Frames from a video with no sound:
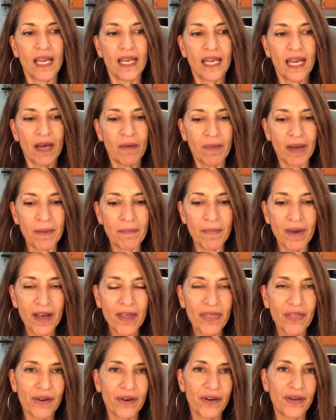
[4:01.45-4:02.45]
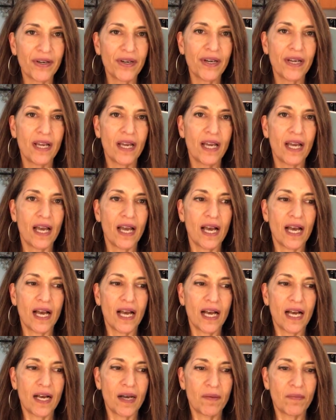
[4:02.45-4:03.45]
Now, my mother
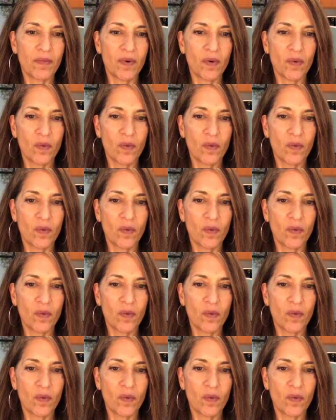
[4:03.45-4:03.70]
um,